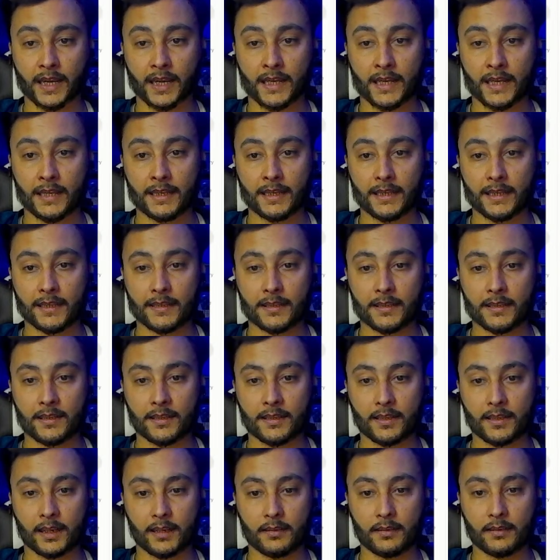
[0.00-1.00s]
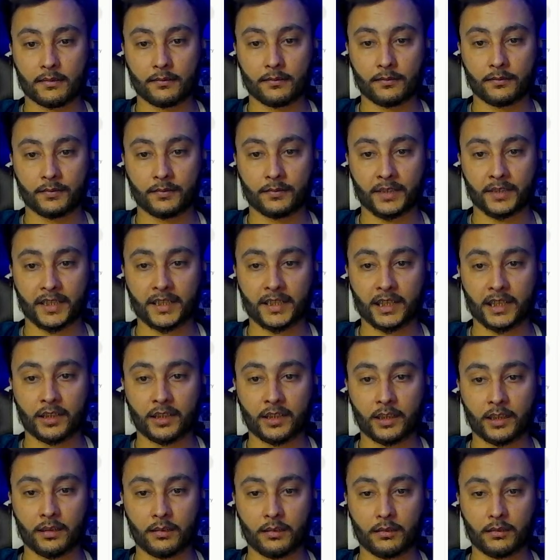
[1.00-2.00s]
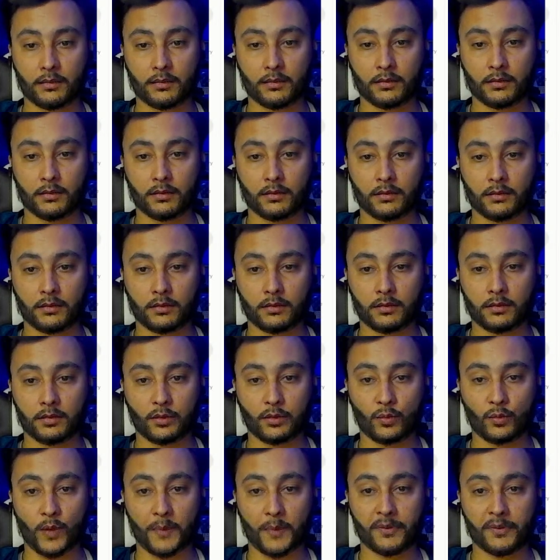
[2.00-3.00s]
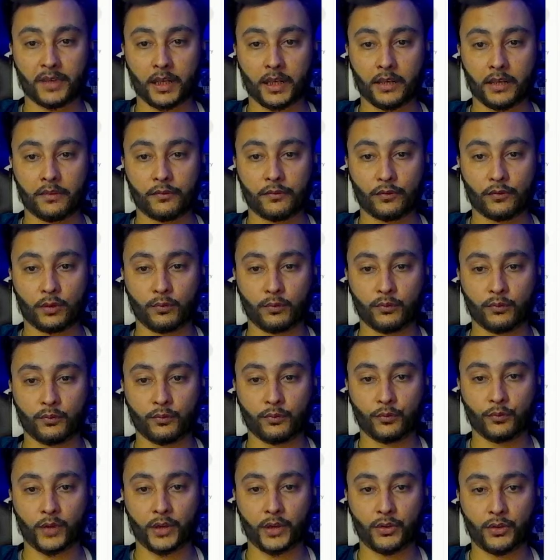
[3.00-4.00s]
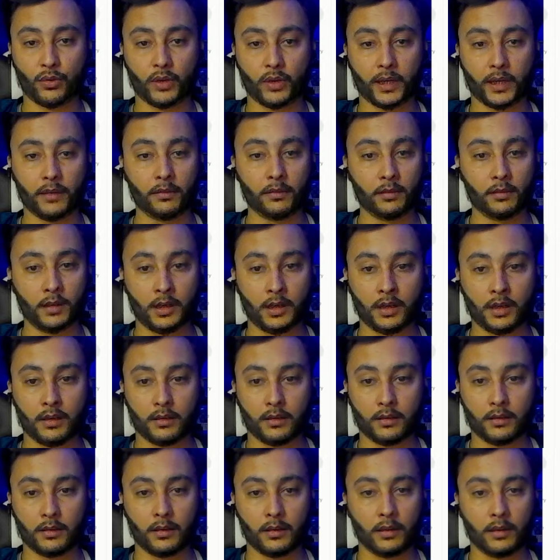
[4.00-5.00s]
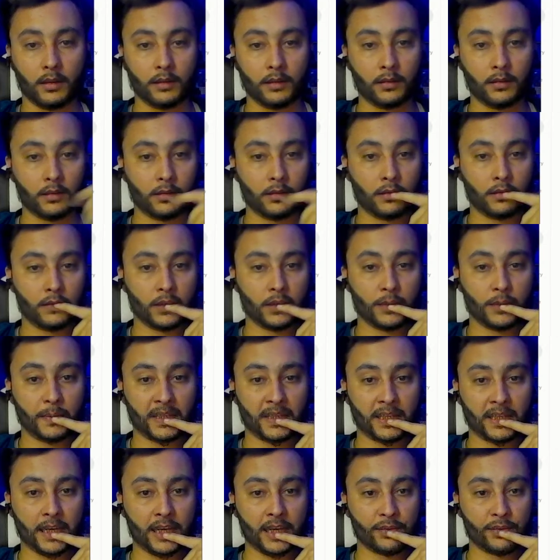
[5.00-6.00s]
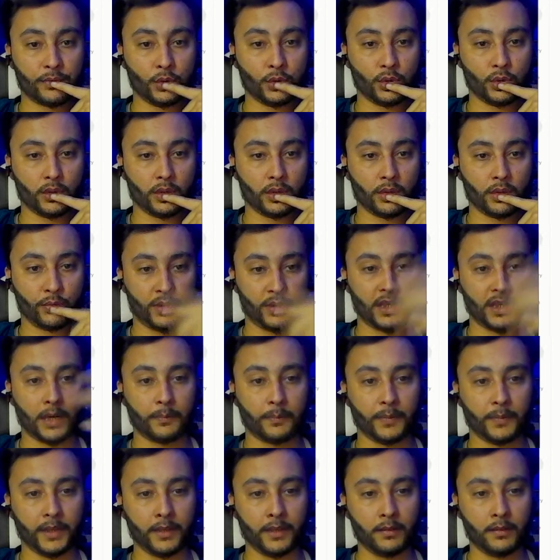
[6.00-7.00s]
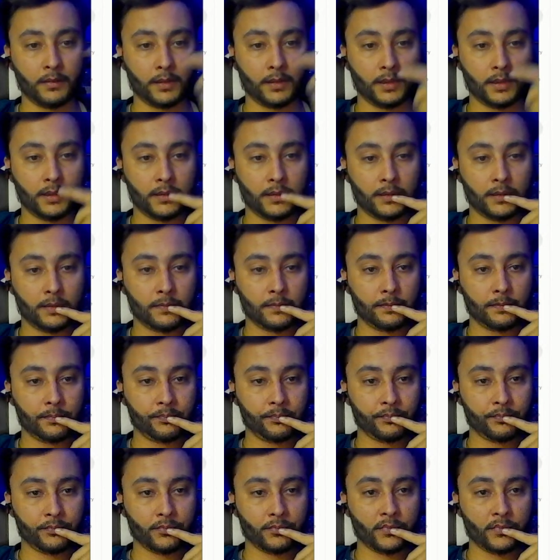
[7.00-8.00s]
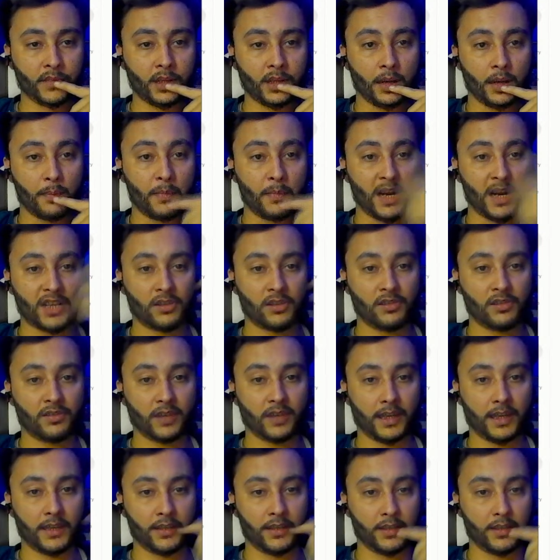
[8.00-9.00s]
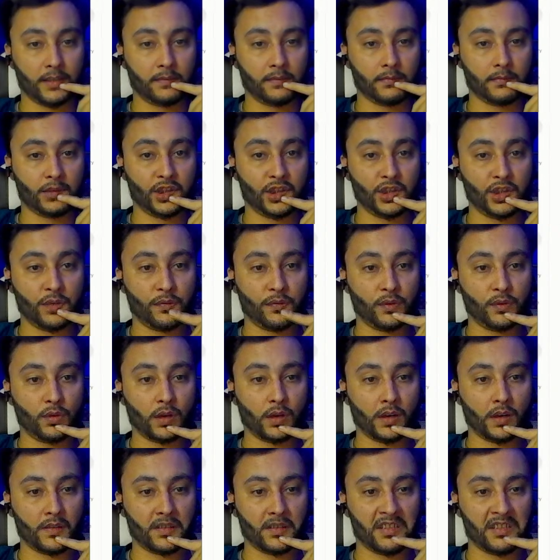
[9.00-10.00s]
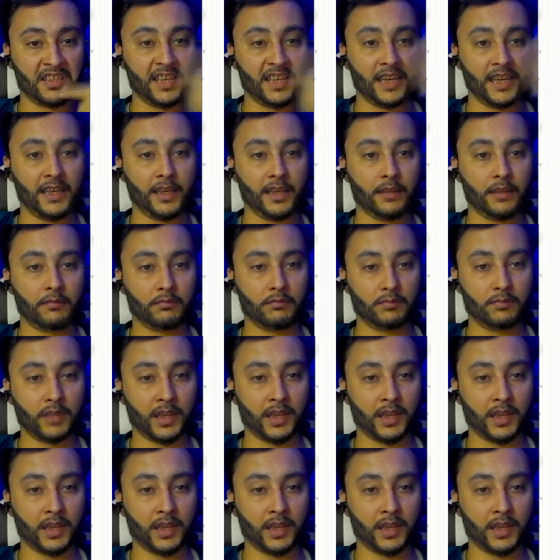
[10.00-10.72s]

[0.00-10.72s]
Analytics Insight. These are the websites from where you can learn specialized courses which are paid. Mastery strategy, 3 to 4 hours daily.